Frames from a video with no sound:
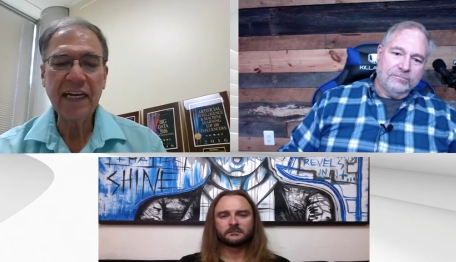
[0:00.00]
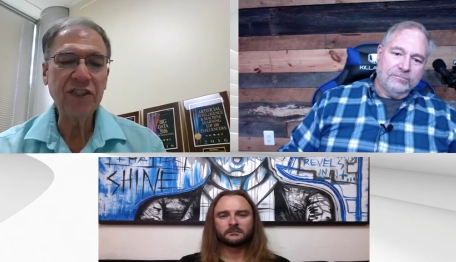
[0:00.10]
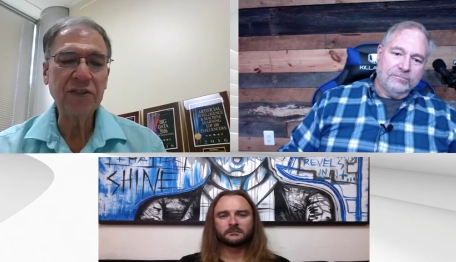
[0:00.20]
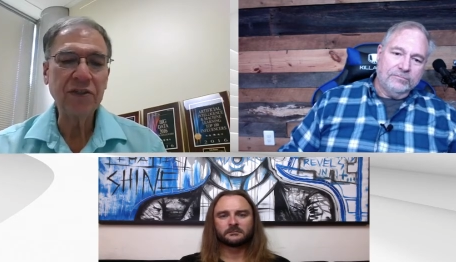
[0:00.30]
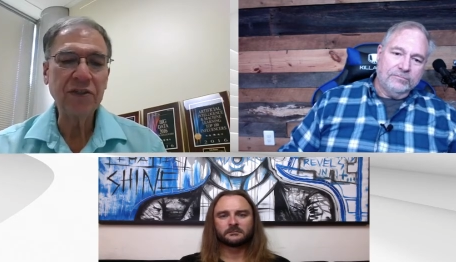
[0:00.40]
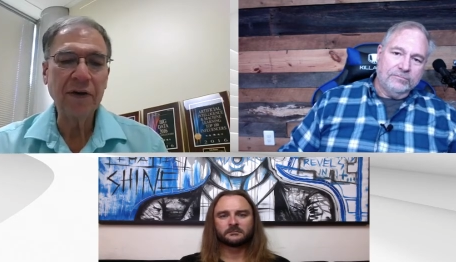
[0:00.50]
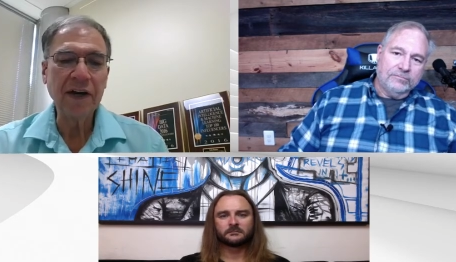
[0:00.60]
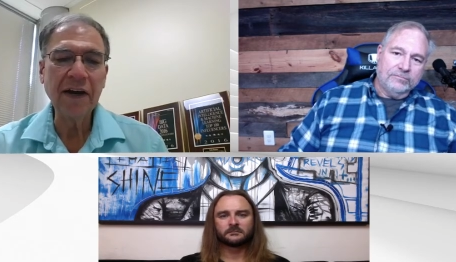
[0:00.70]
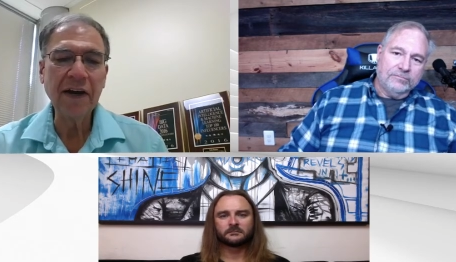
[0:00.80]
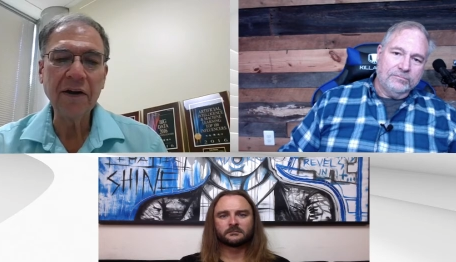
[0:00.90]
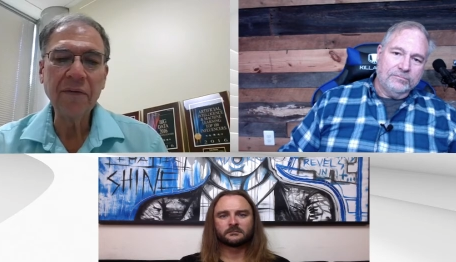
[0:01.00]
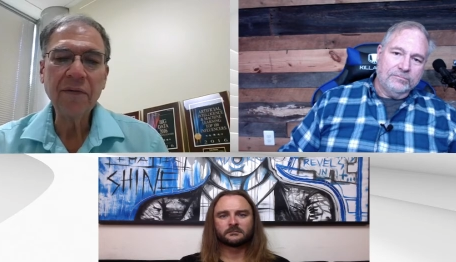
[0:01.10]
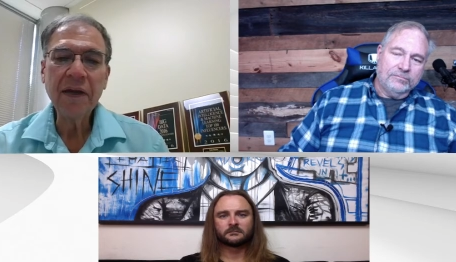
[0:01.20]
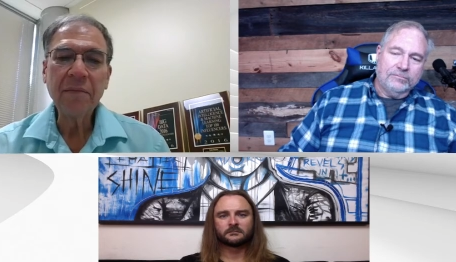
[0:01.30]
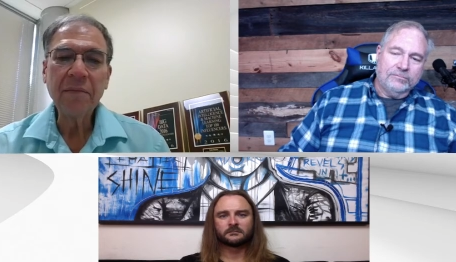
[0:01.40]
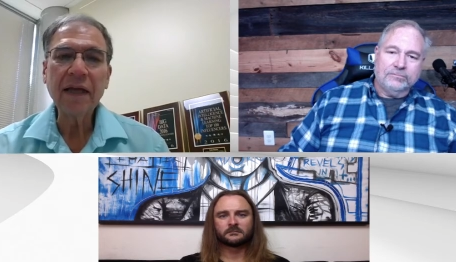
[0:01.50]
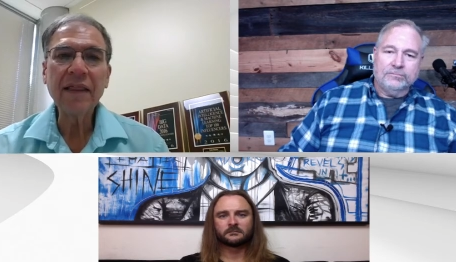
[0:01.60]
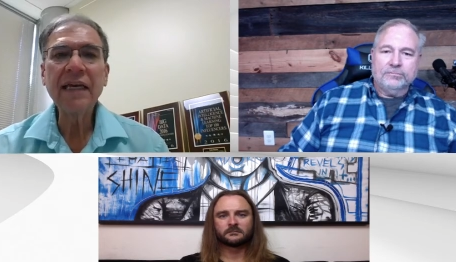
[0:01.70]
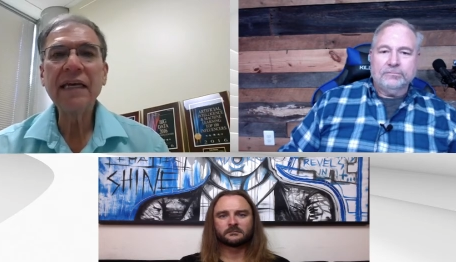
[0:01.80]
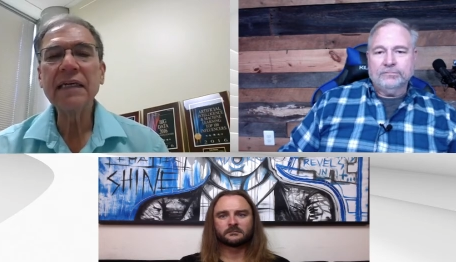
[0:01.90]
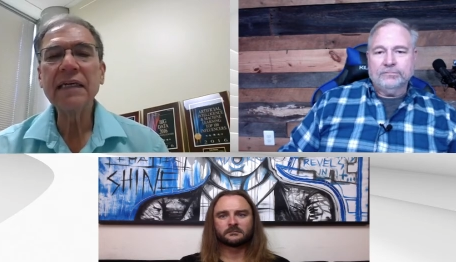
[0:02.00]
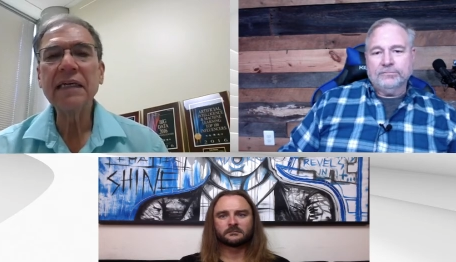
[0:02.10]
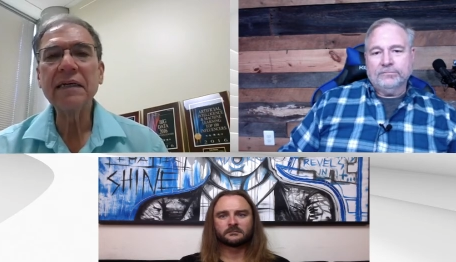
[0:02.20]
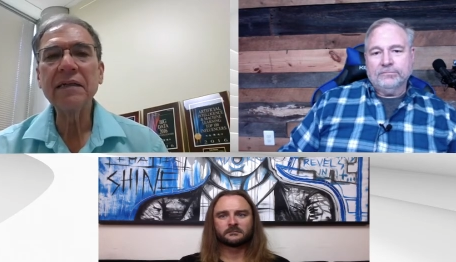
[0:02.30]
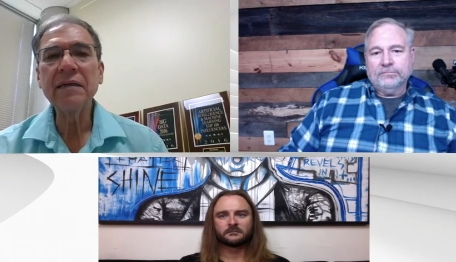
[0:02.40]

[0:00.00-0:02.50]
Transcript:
Speaker 1: sync issue going on here, but I think